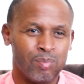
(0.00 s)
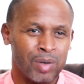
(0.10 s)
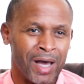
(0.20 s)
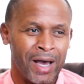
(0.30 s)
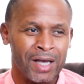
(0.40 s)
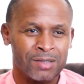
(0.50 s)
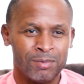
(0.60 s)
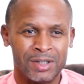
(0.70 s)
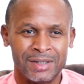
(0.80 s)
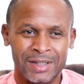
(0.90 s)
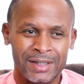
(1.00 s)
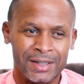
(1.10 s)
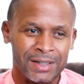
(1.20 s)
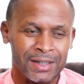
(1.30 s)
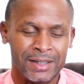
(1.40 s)
blast, but then
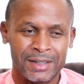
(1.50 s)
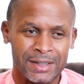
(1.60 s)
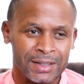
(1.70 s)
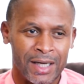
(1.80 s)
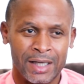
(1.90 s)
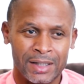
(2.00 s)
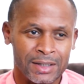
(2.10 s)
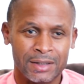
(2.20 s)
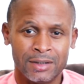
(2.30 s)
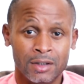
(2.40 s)
again, it's like